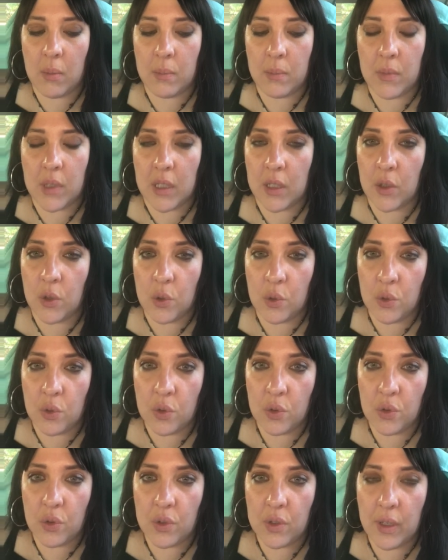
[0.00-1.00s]
they used
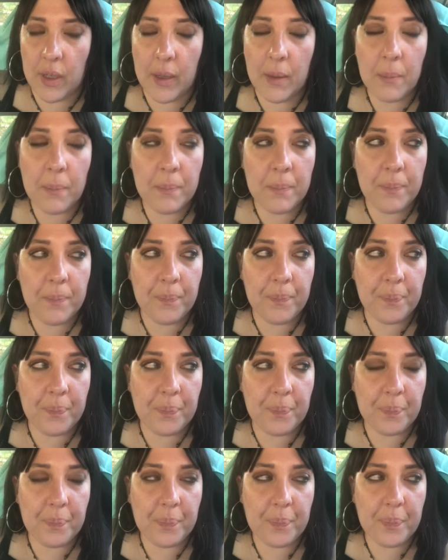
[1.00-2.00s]
to see,
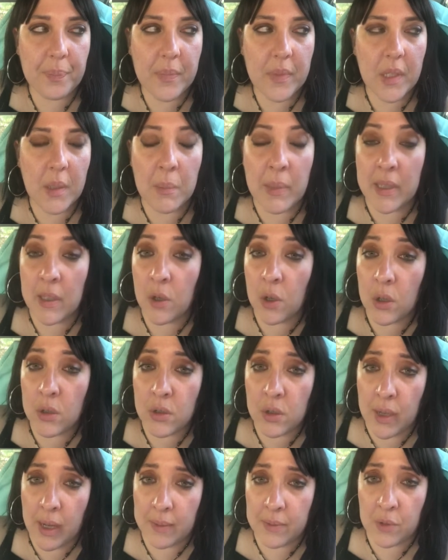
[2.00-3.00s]
but they
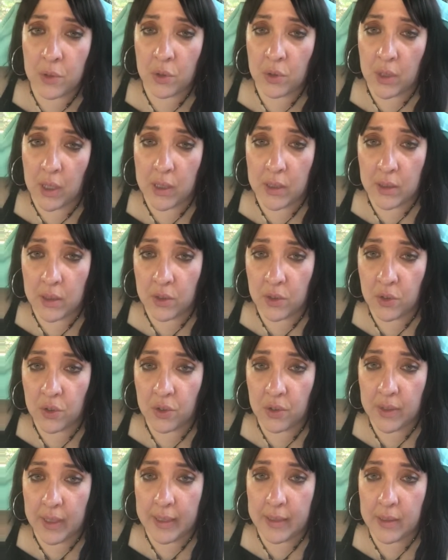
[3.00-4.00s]
also have to start
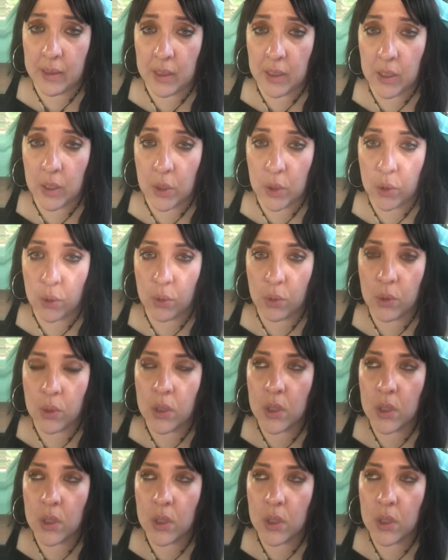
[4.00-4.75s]
understanding you,